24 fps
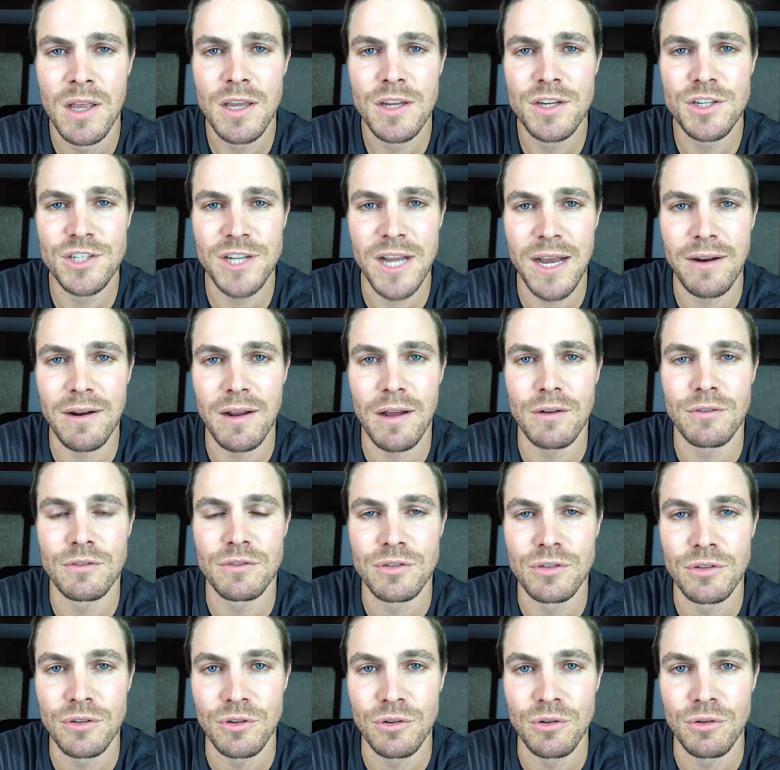shout out
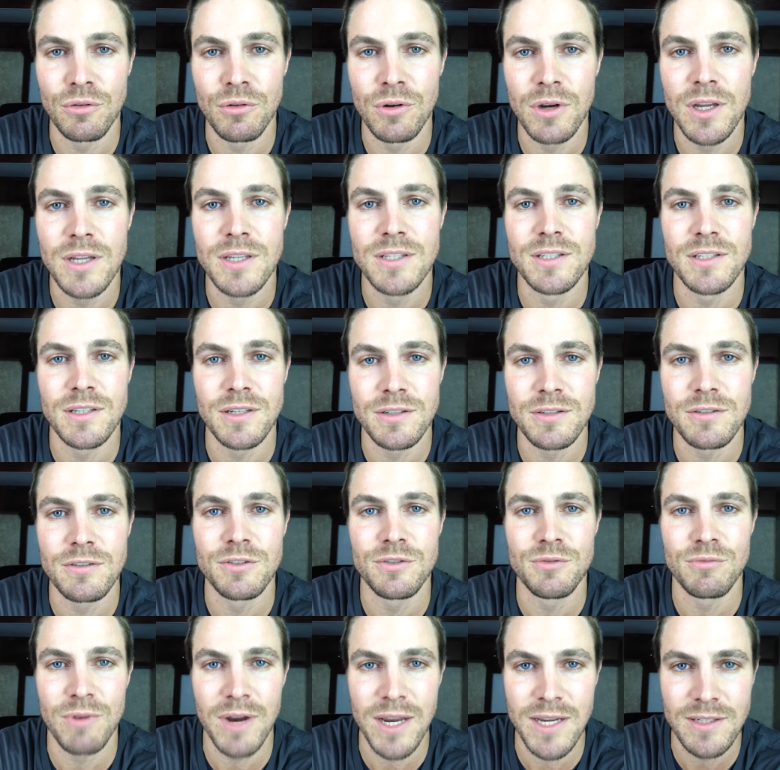to his
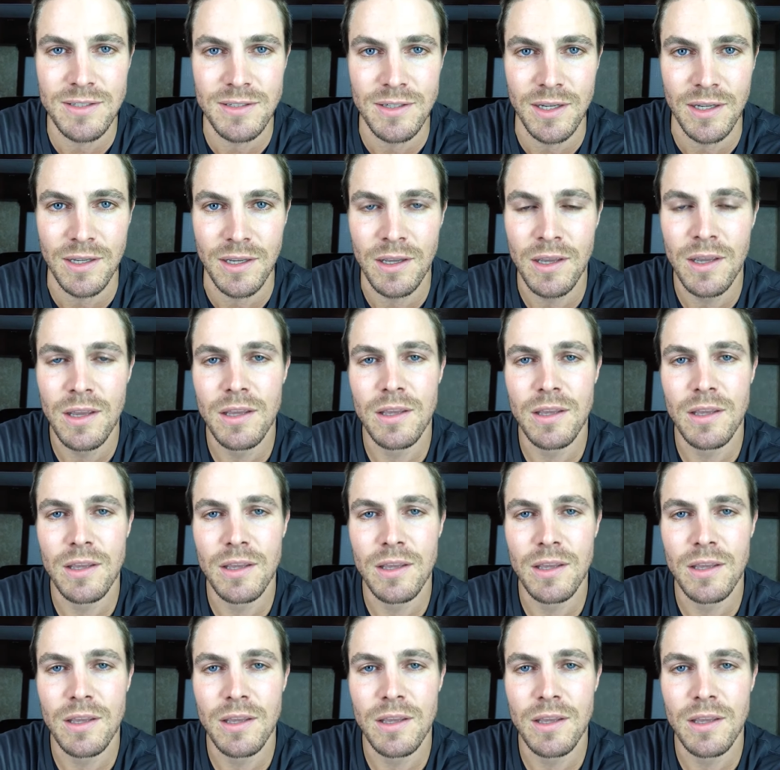sister's racing.